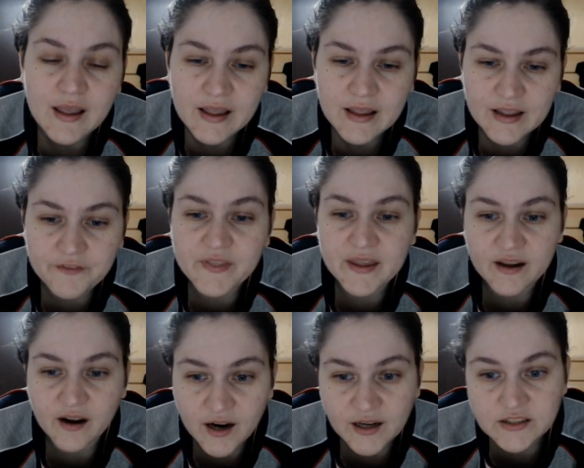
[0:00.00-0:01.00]
If they
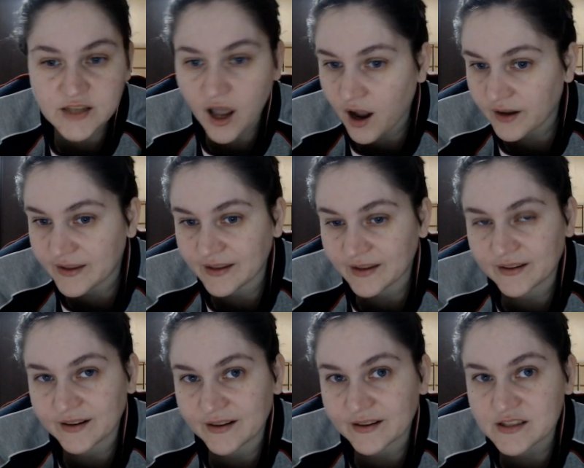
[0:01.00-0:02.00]
are talking
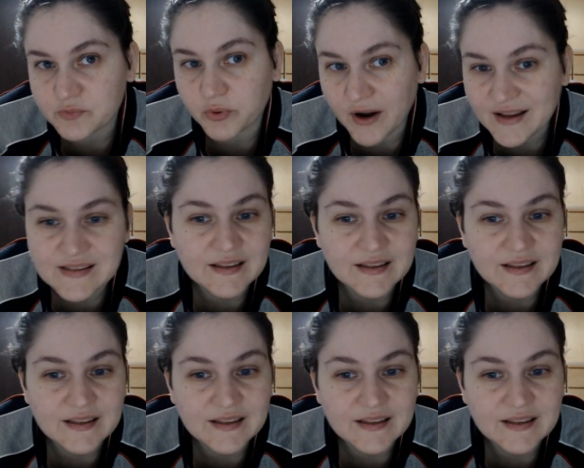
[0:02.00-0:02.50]
and expressing